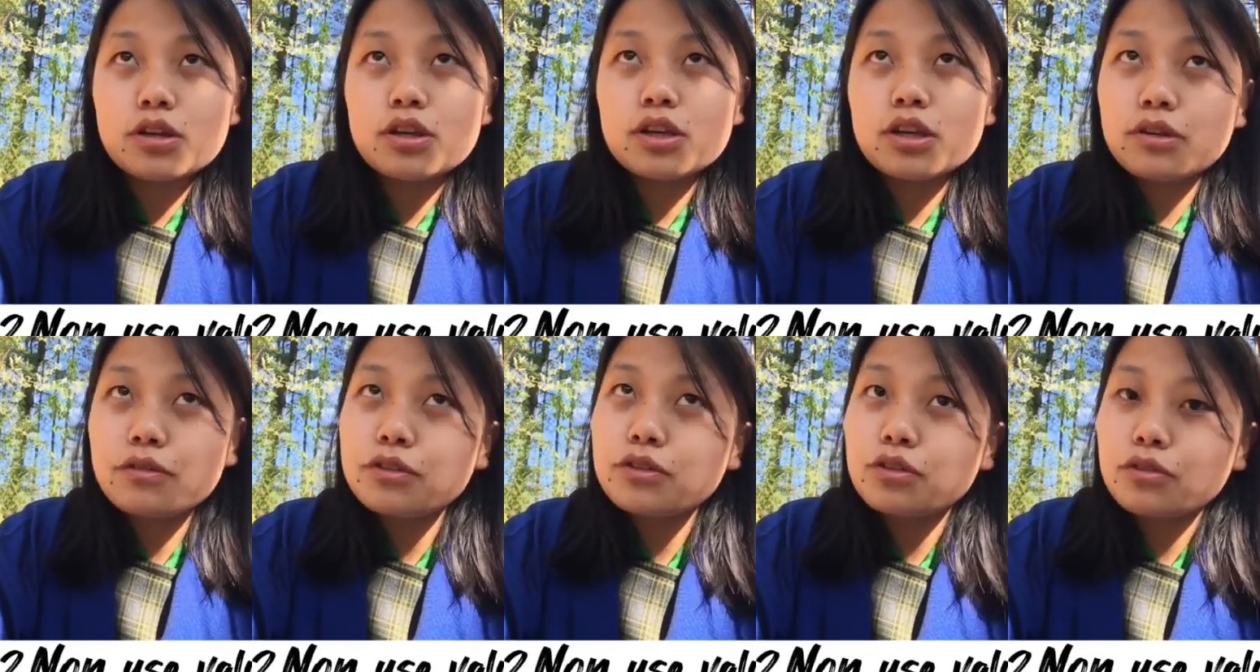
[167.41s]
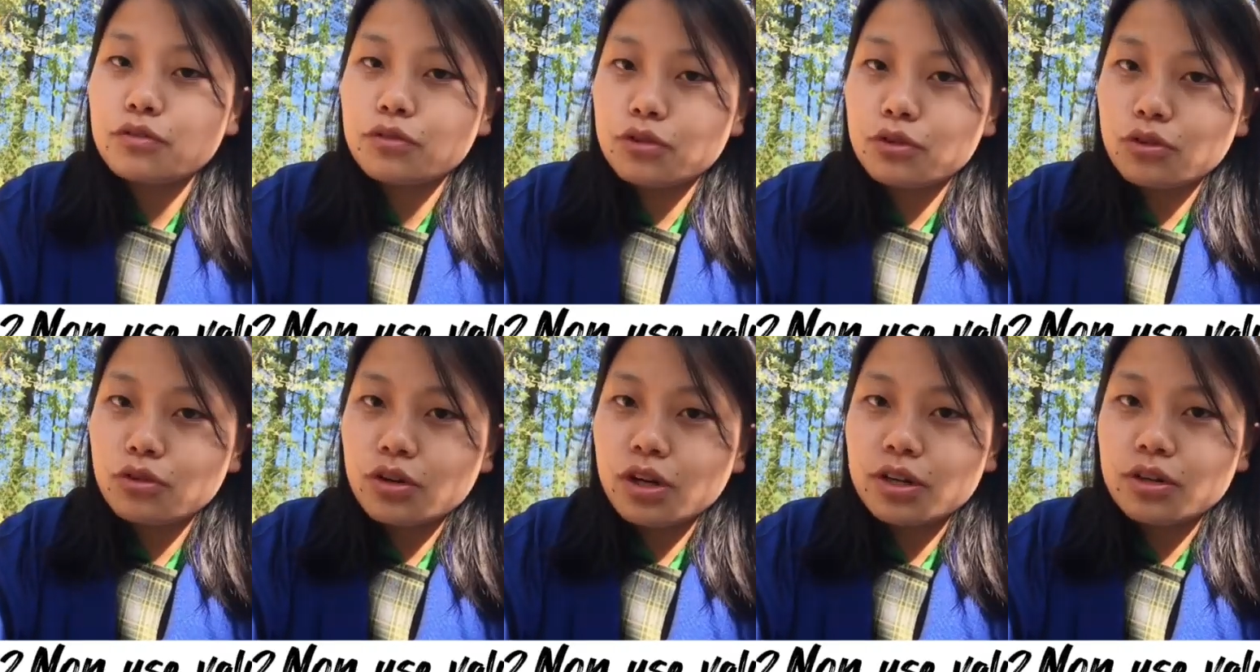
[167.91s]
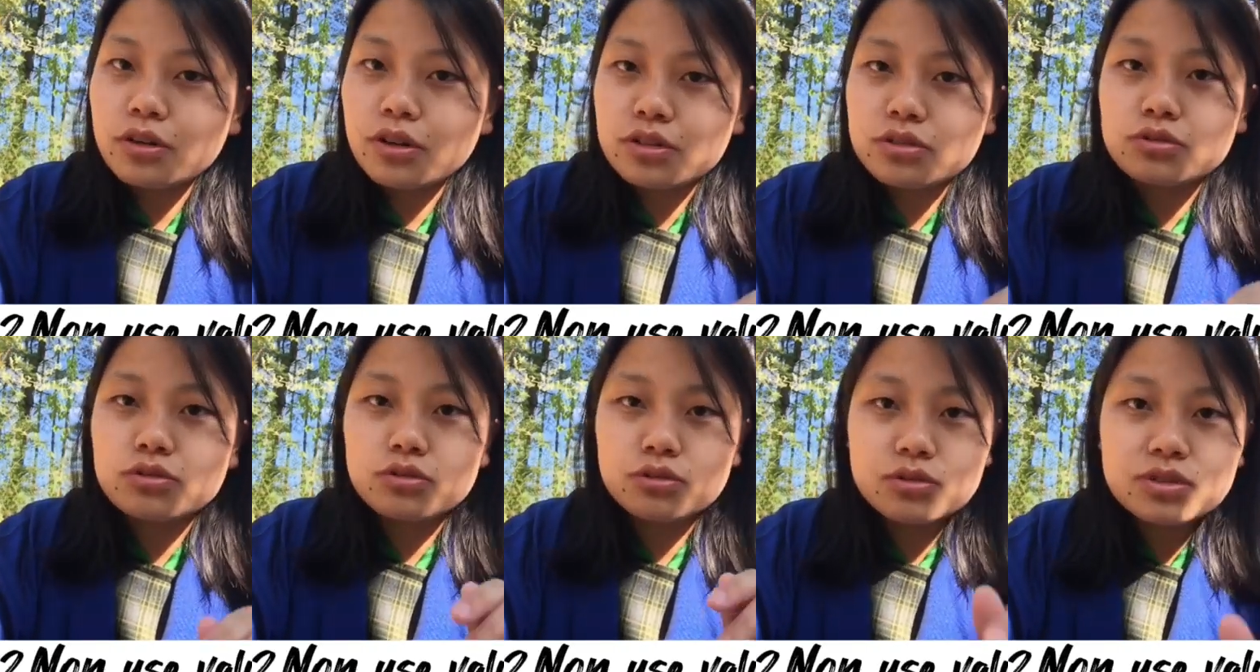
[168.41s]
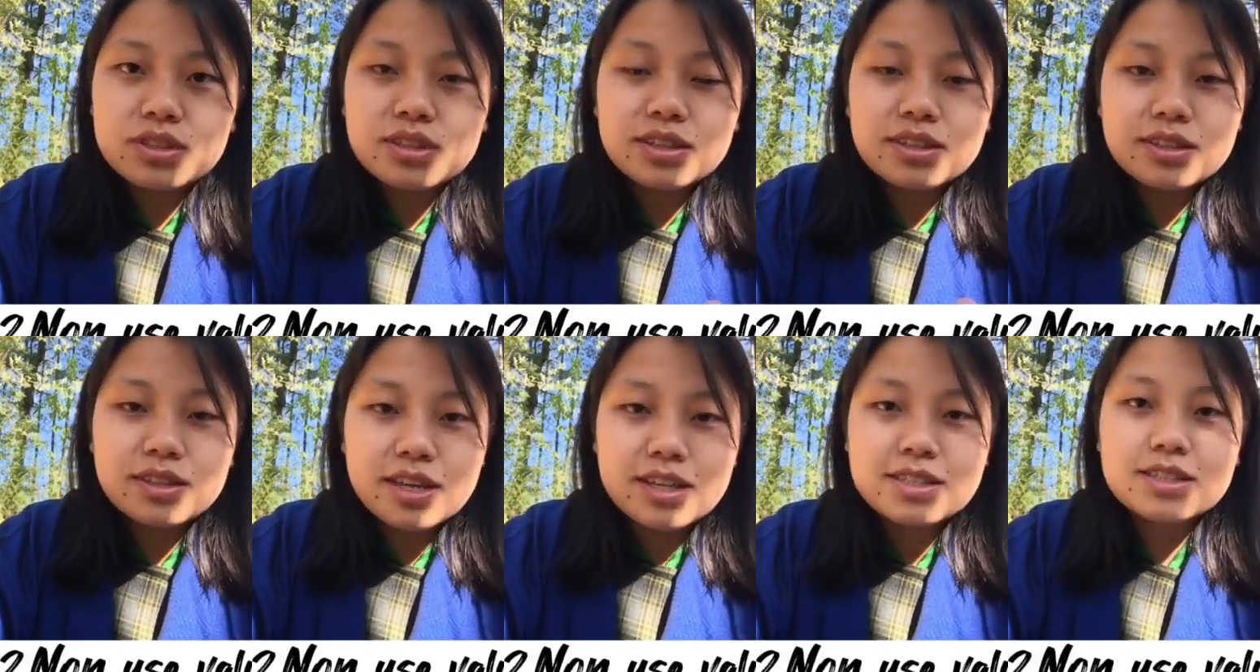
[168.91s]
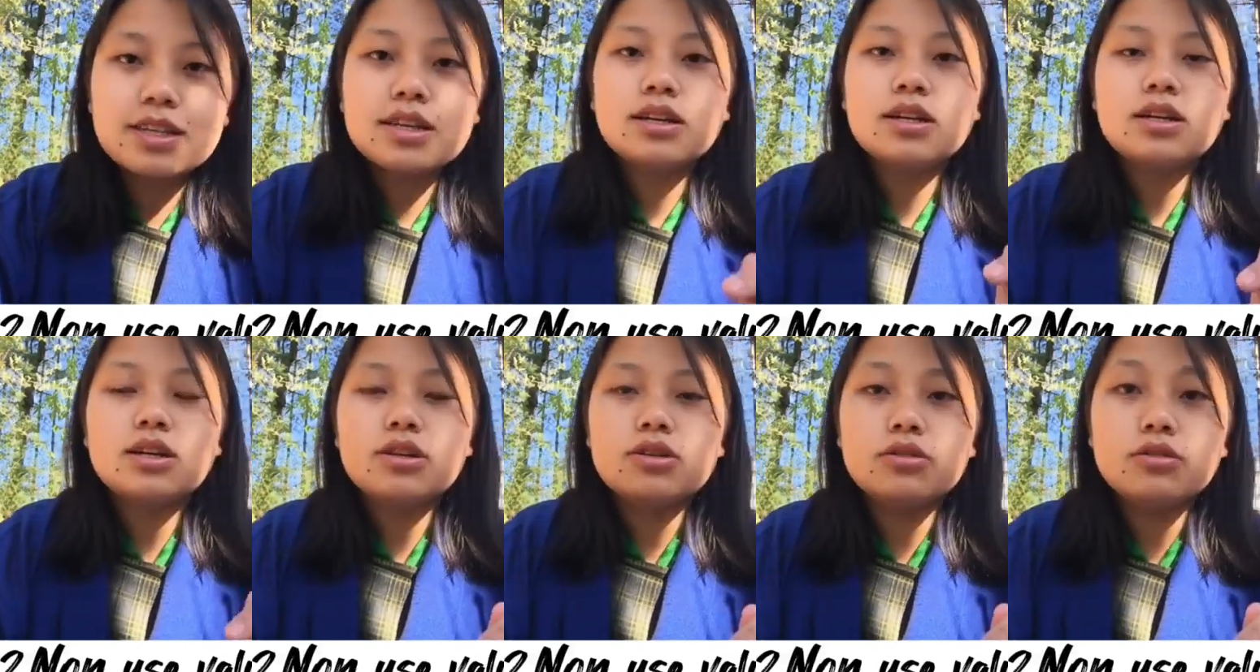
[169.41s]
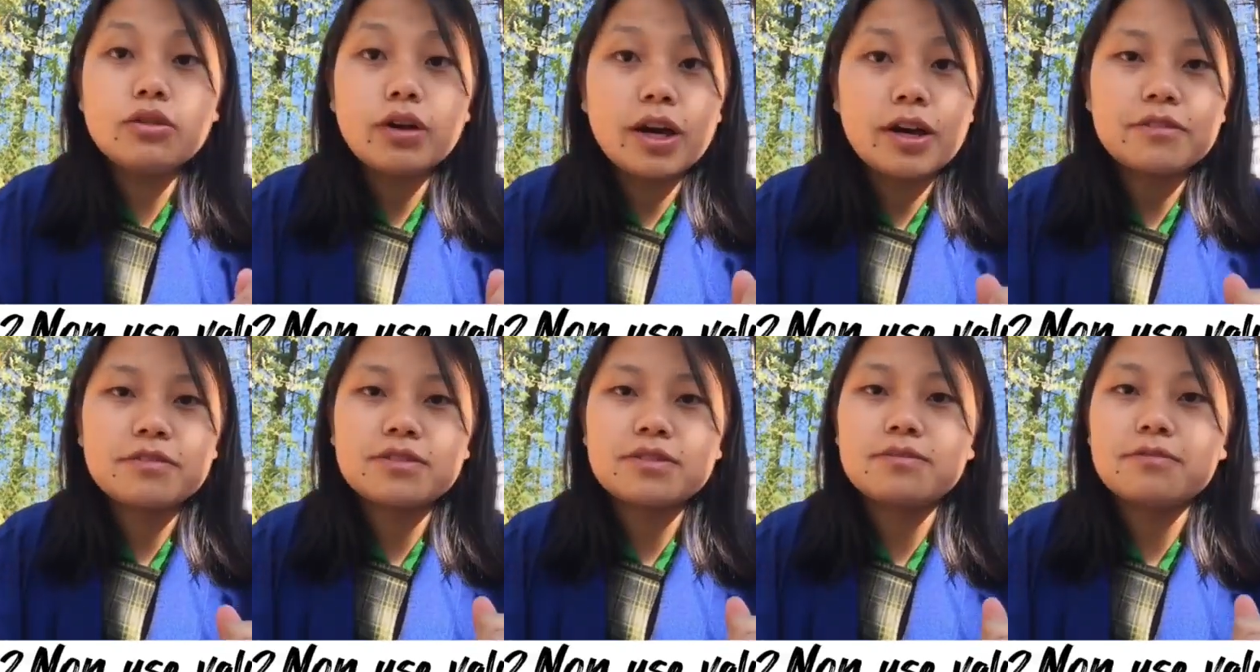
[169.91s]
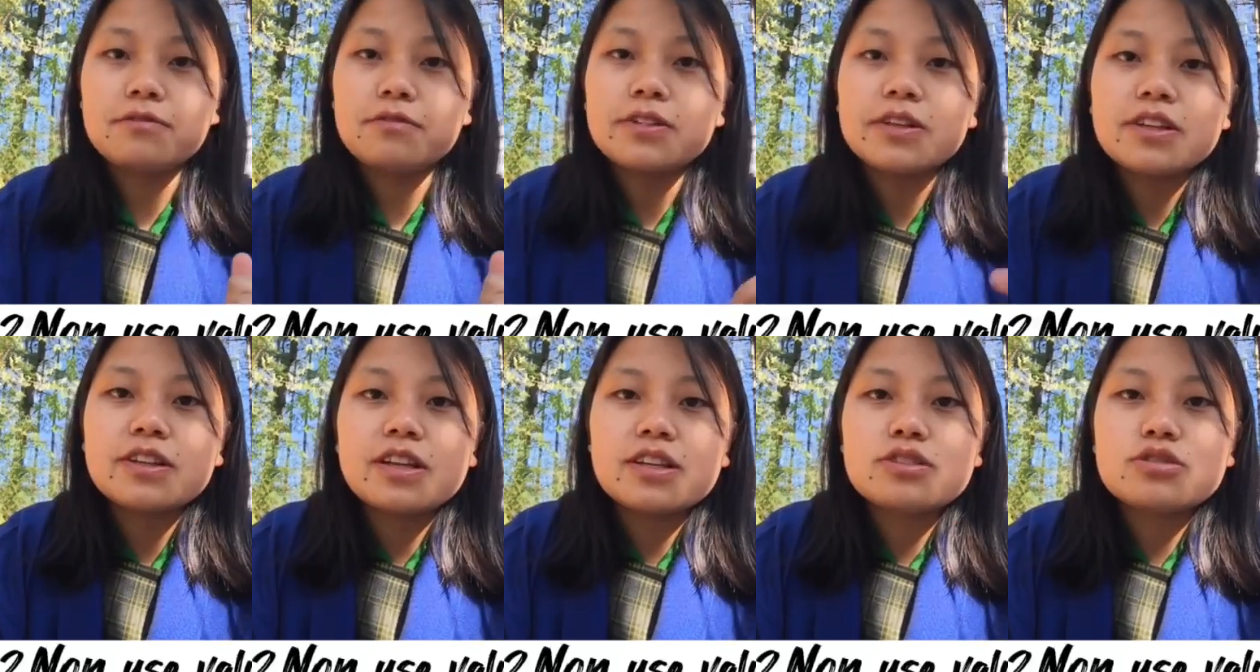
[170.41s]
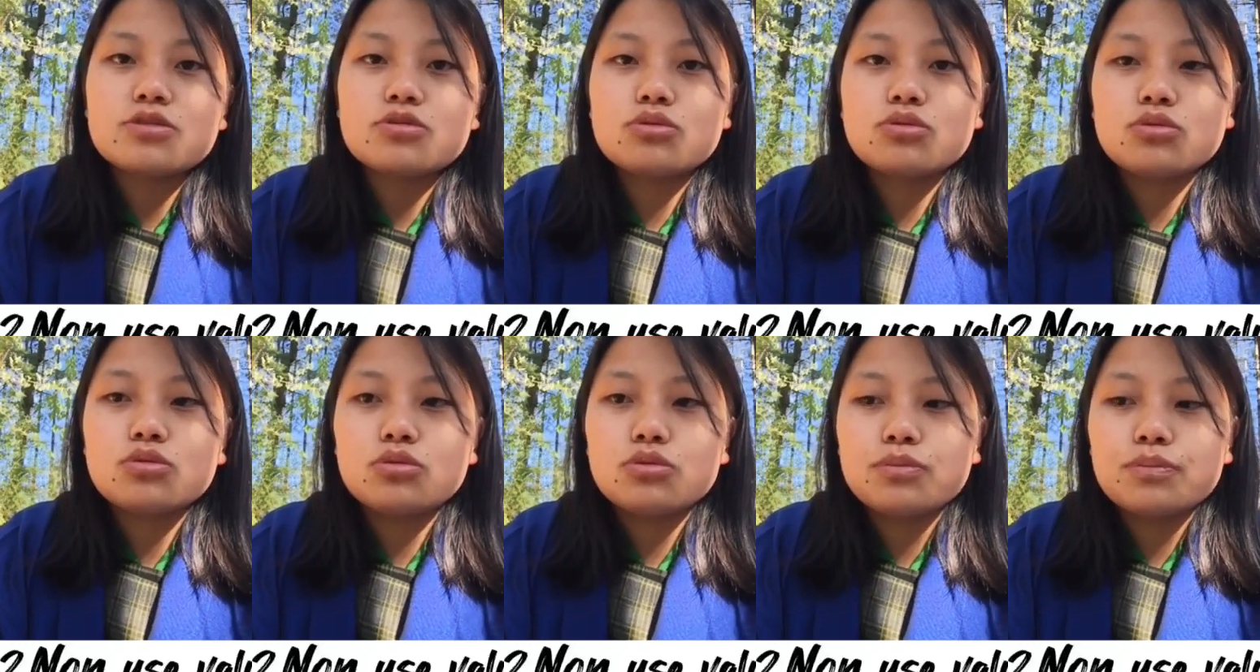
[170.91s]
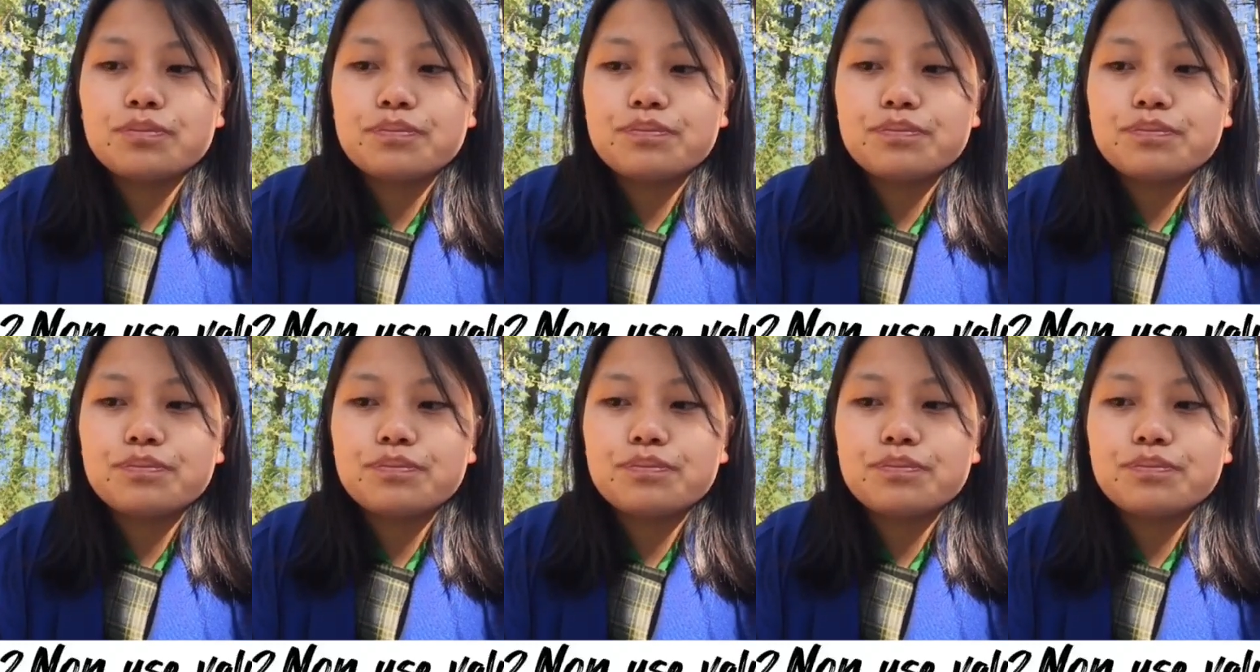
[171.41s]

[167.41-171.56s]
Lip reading: even if you are not using that, you have some willingness to